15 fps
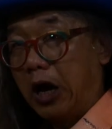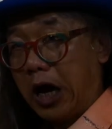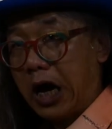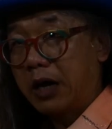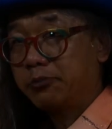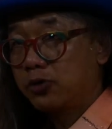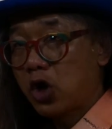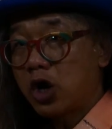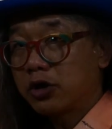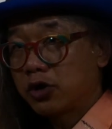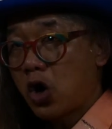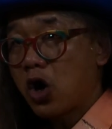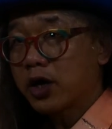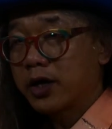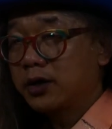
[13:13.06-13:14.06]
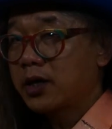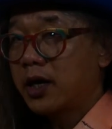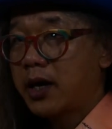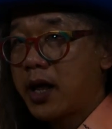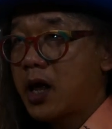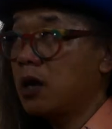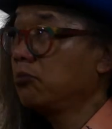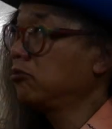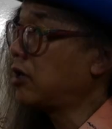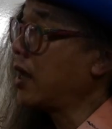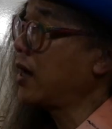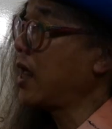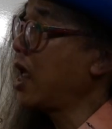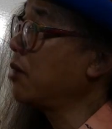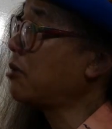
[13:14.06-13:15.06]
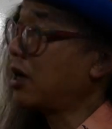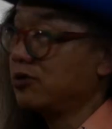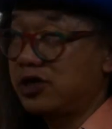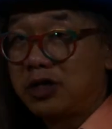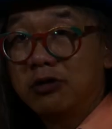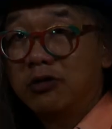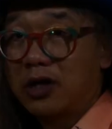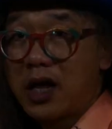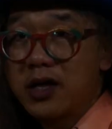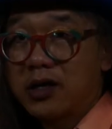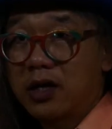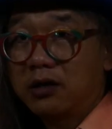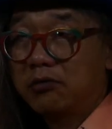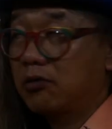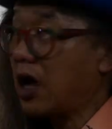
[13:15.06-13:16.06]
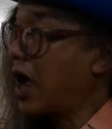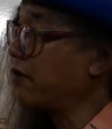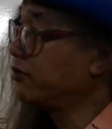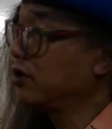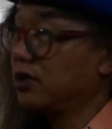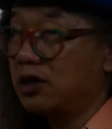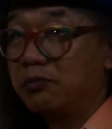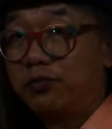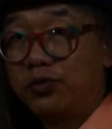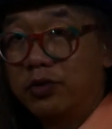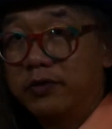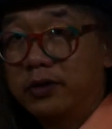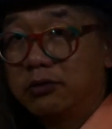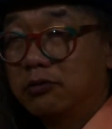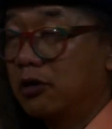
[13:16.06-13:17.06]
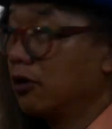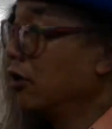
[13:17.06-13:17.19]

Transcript: I'm not knocking that amp, that amp, I still like it after they improve it.